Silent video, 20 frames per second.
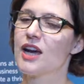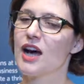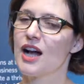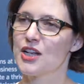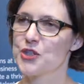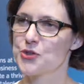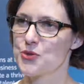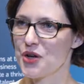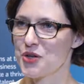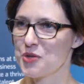
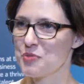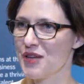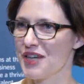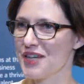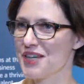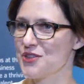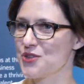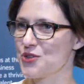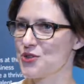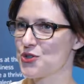I'll try to
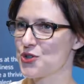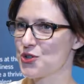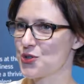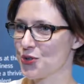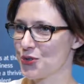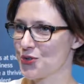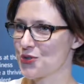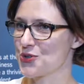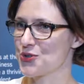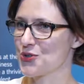make it a
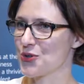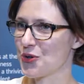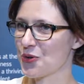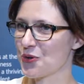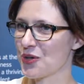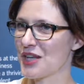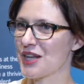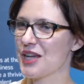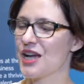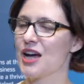short
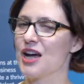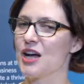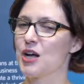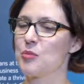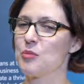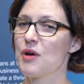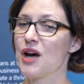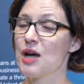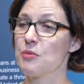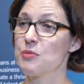story.
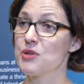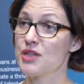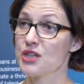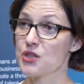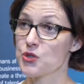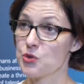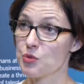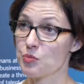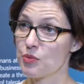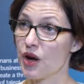I'm an
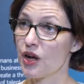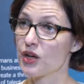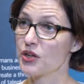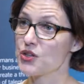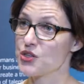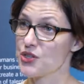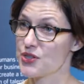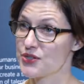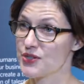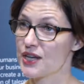
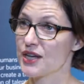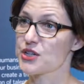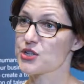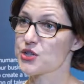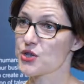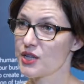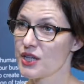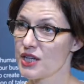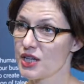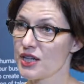anthropologist,
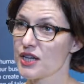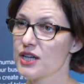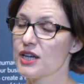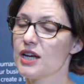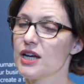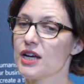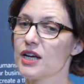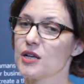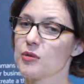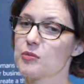actually,
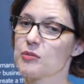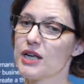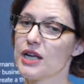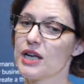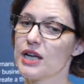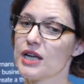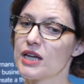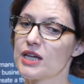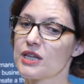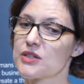
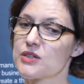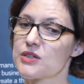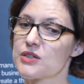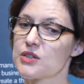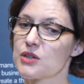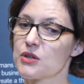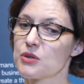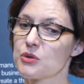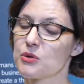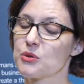and
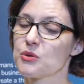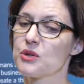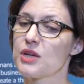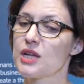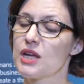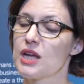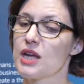so